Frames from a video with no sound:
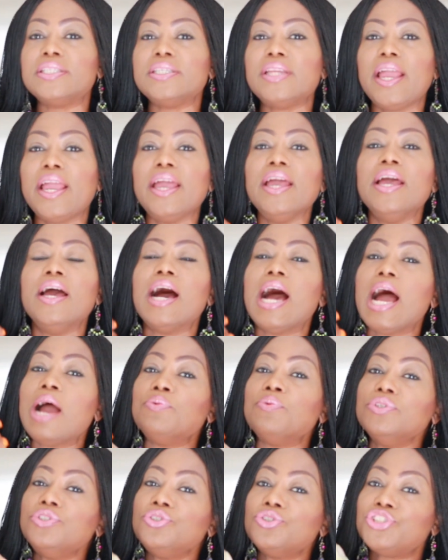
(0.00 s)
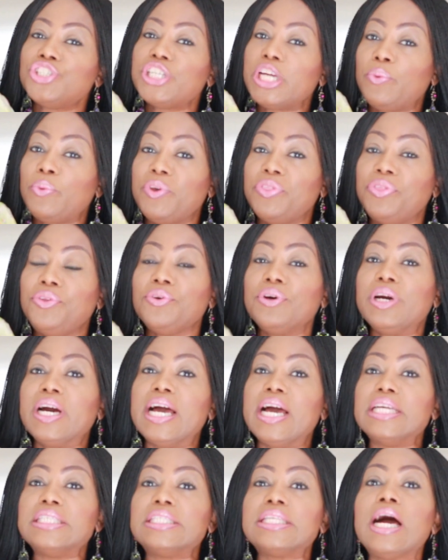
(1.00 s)
Today, I want to share with you
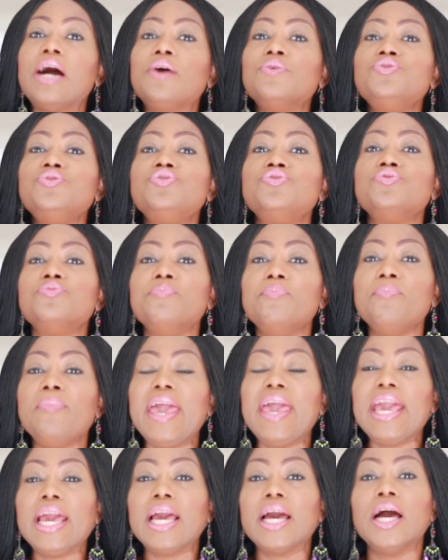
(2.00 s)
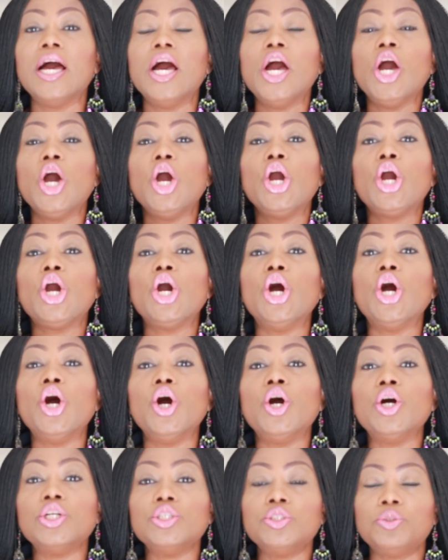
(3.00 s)
guys how to make
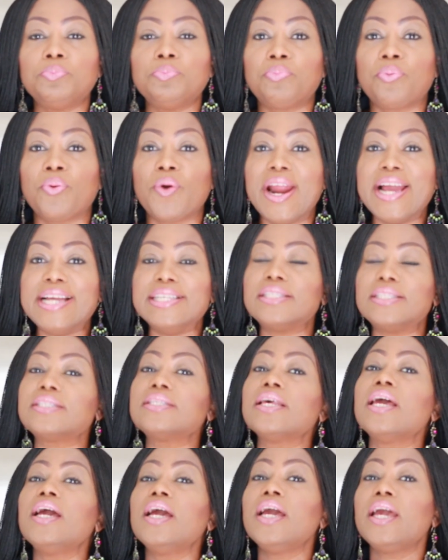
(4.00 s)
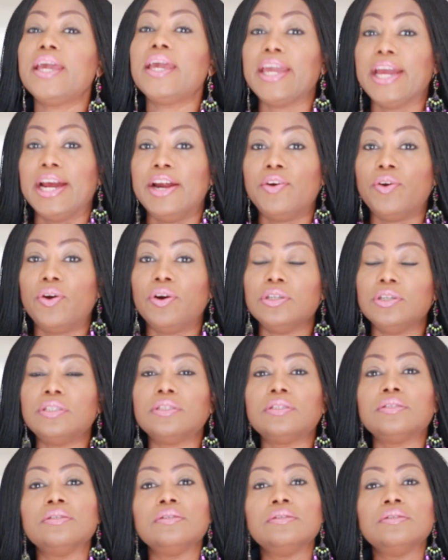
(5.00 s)
cold pressed carrot